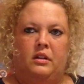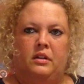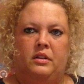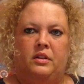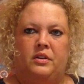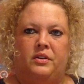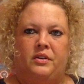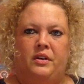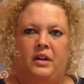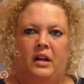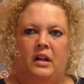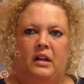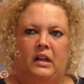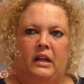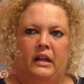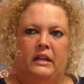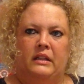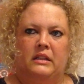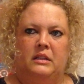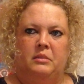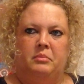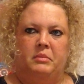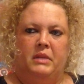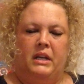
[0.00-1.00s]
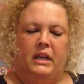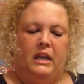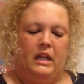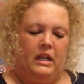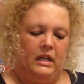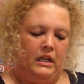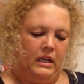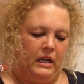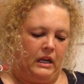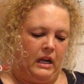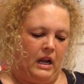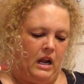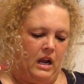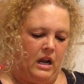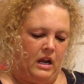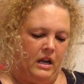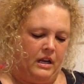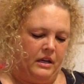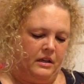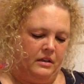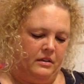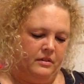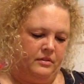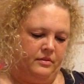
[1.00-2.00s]
They're not like the manila
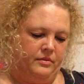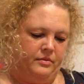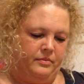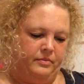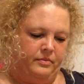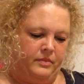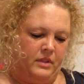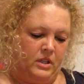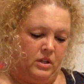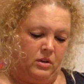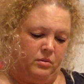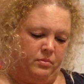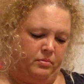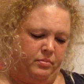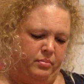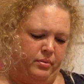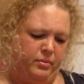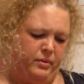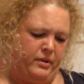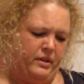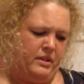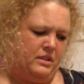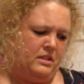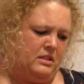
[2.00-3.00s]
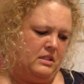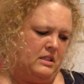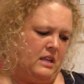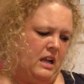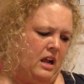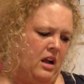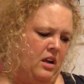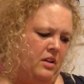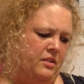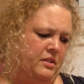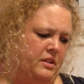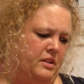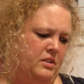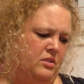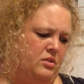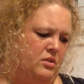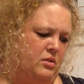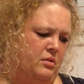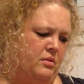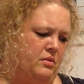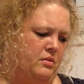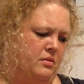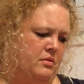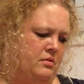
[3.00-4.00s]
kind that are pretty stout. These
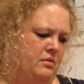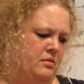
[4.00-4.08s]
are